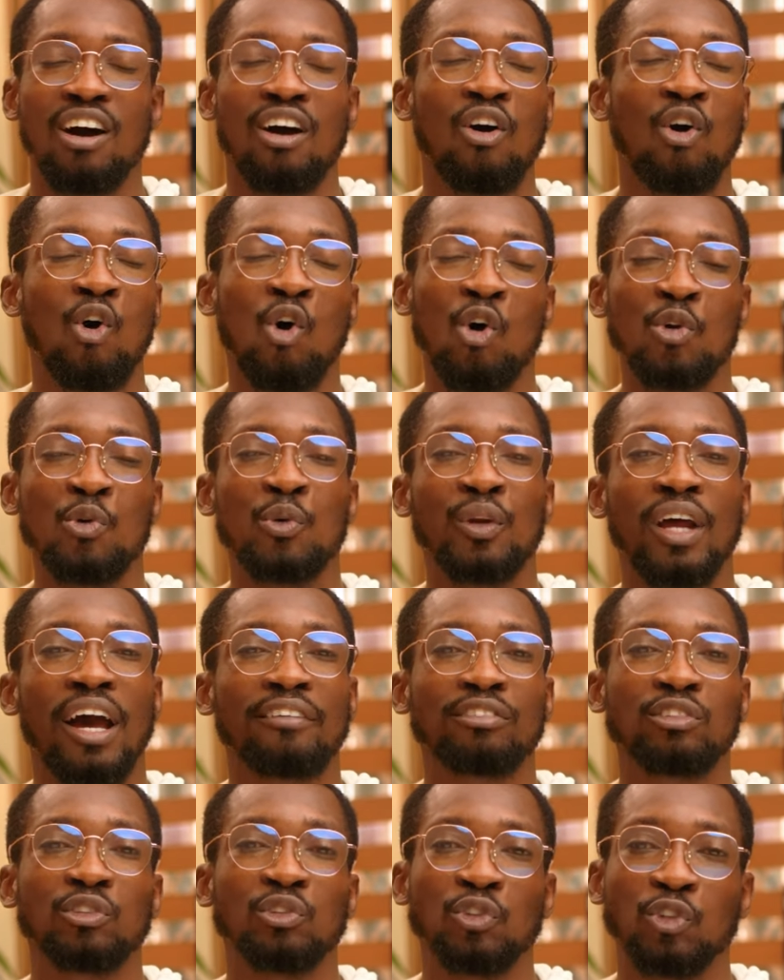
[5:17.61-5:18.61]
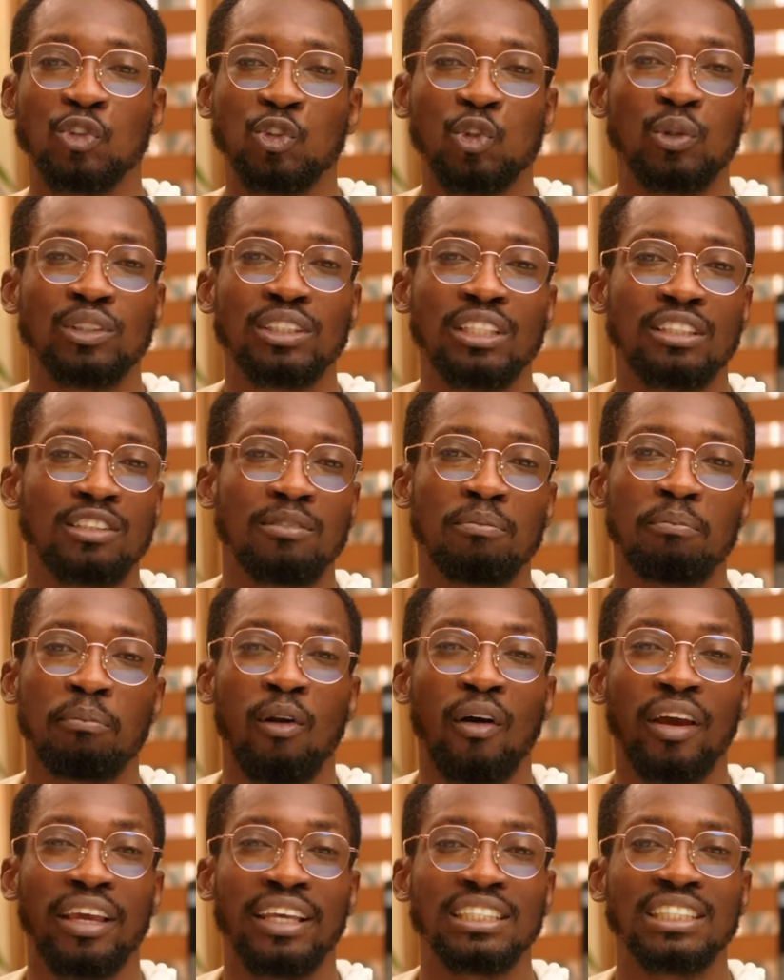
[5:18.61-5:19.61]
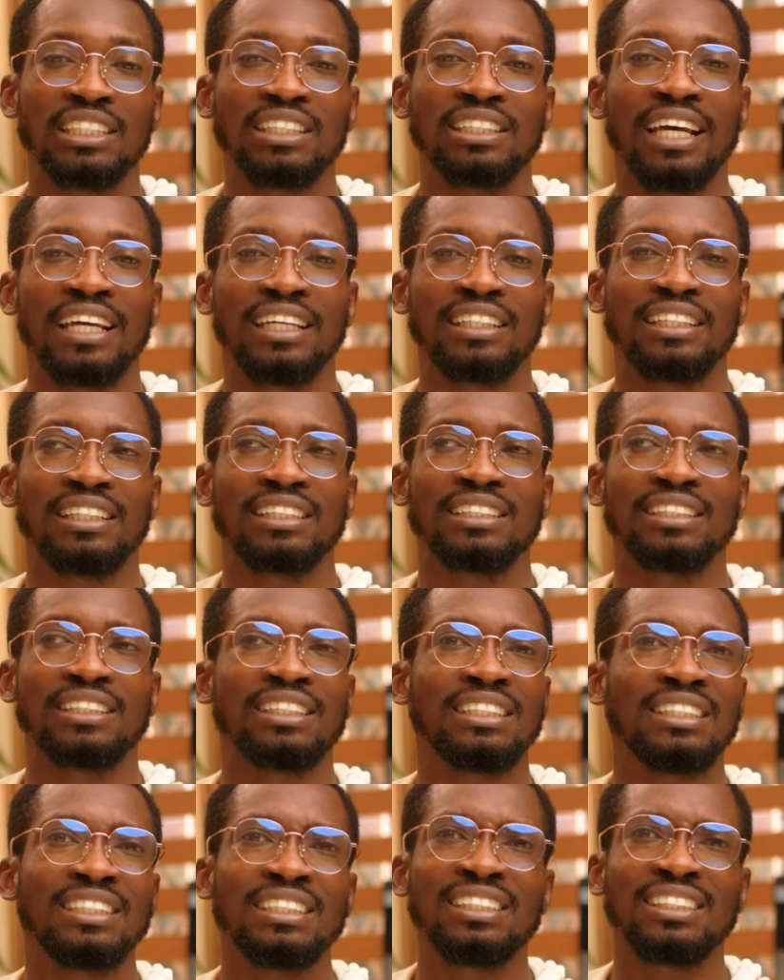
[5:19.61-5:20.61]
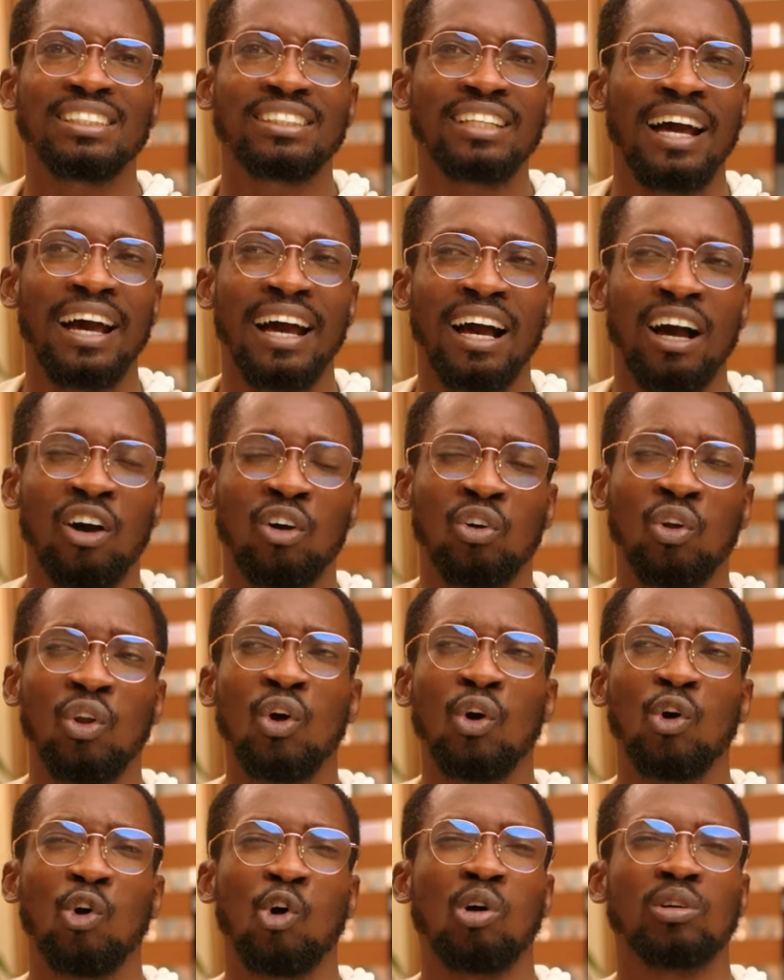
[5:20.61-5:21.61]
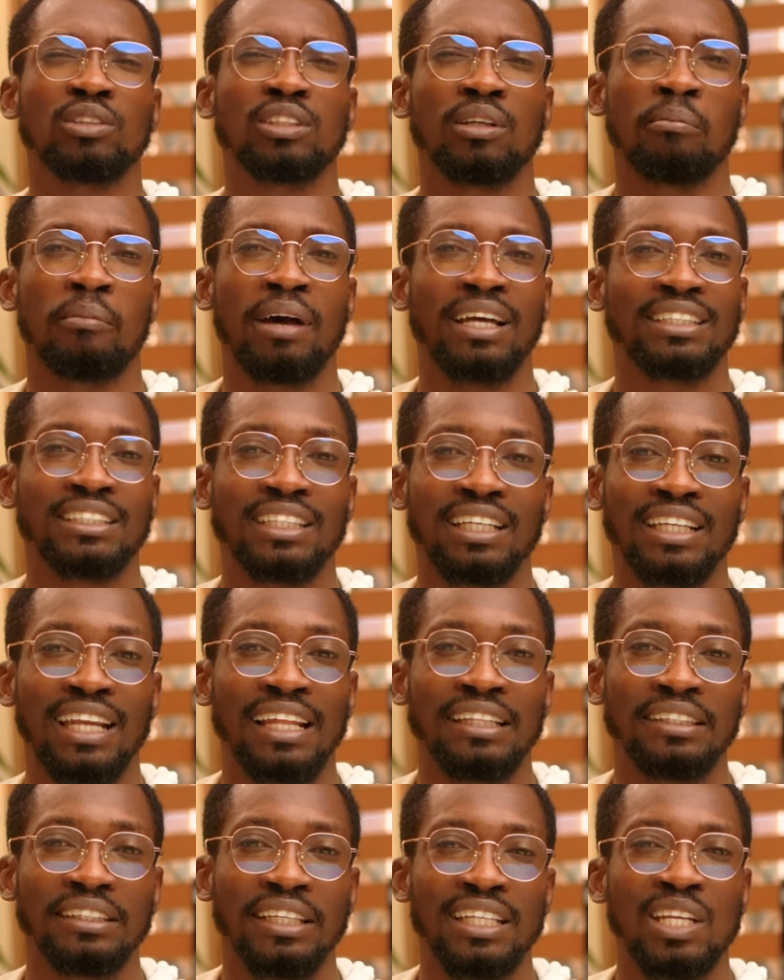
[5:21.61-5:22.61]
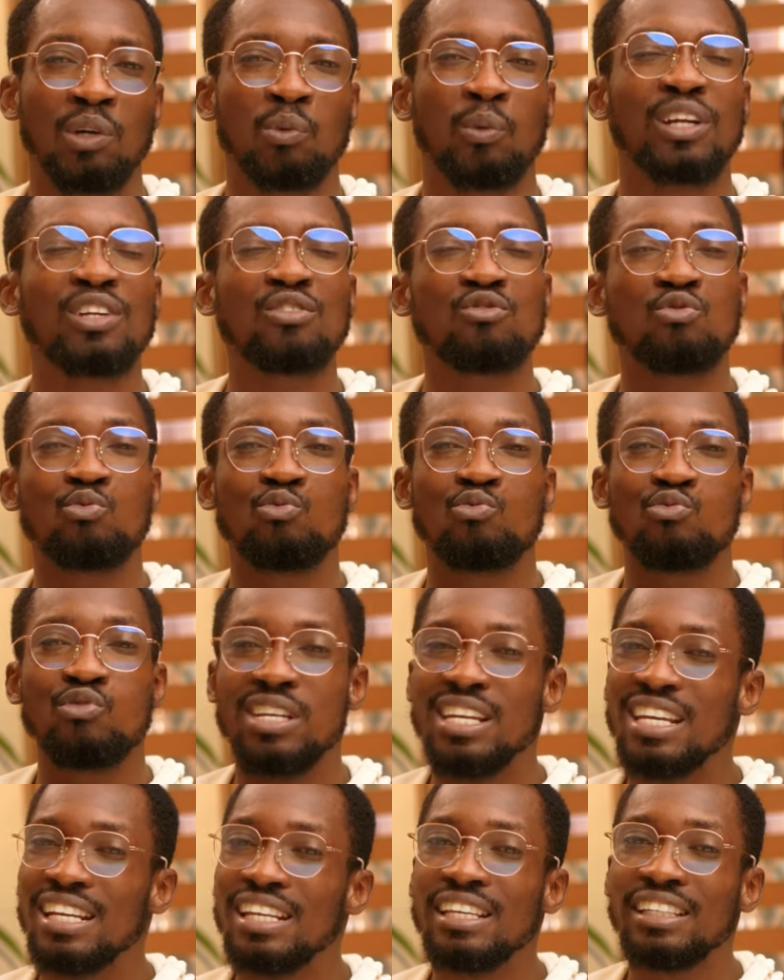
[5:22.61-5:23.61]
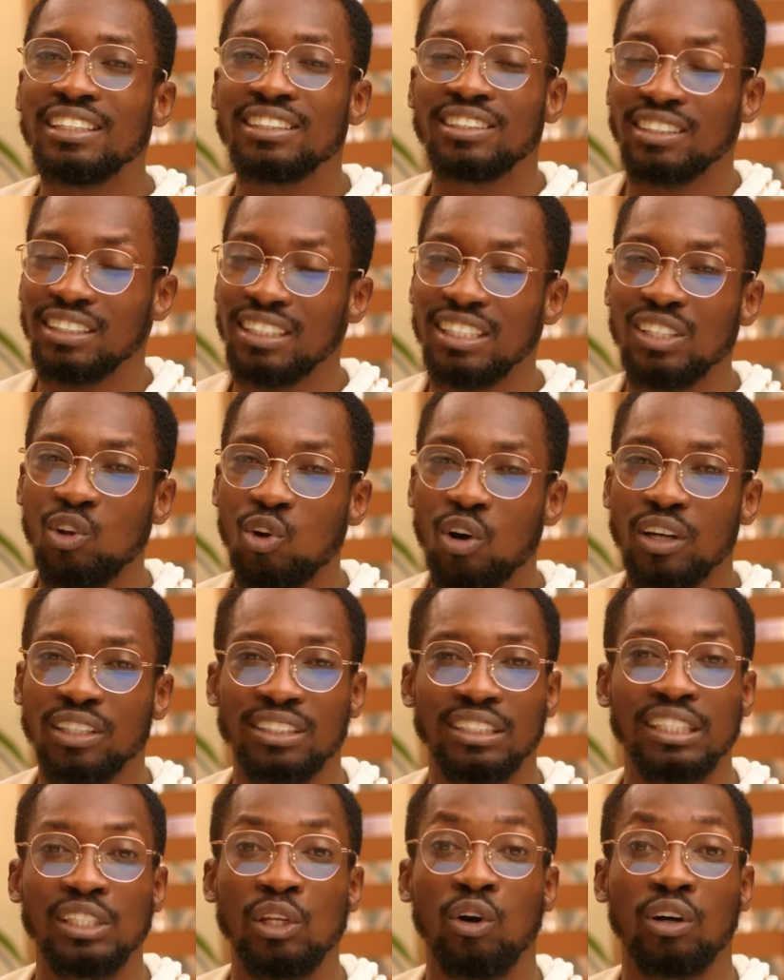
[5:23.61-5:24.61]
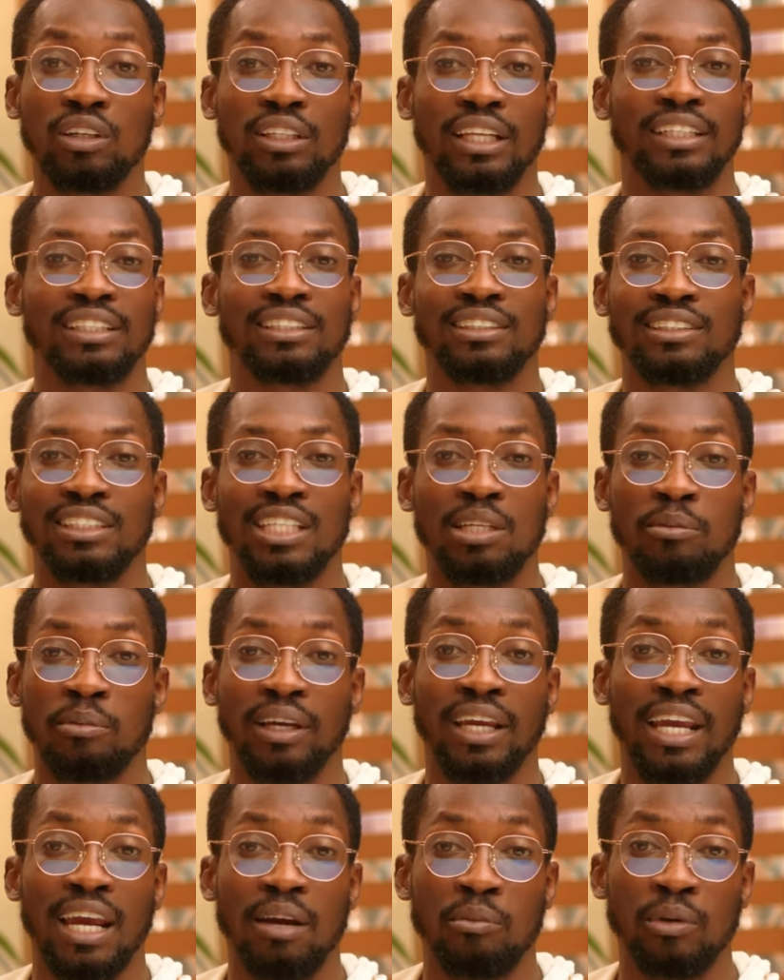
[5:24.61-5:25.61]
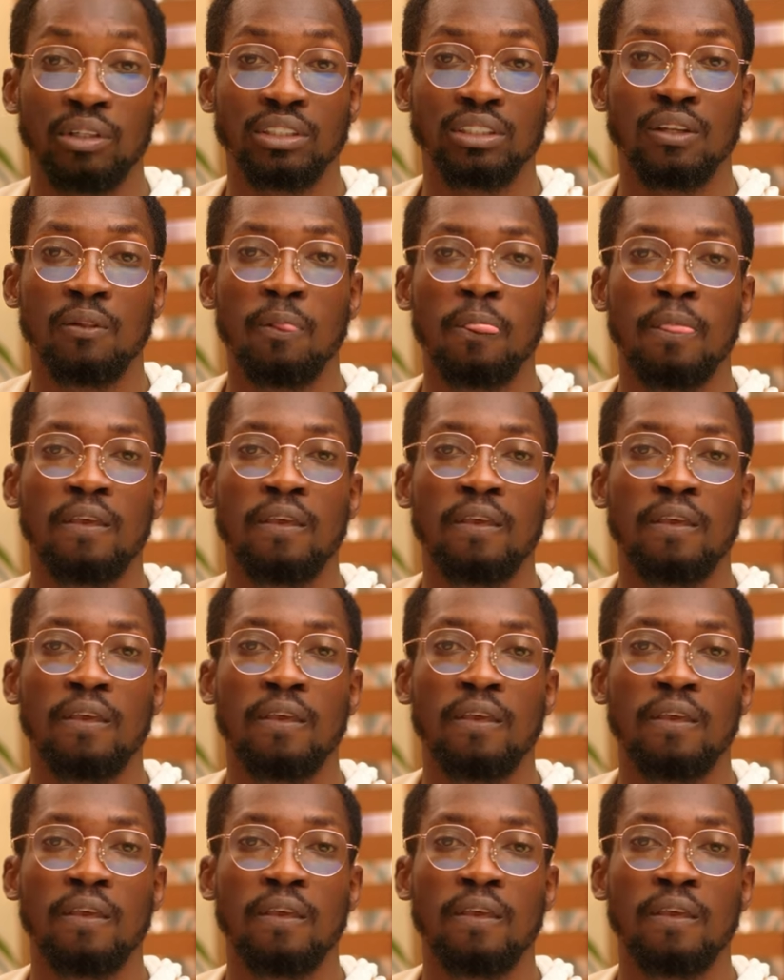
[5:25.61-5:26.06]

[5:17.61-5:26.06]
Or you'd have to install certain plugins like the Cine Style or some Magic Lantern. They weren't really C-Log like the cinema cameras.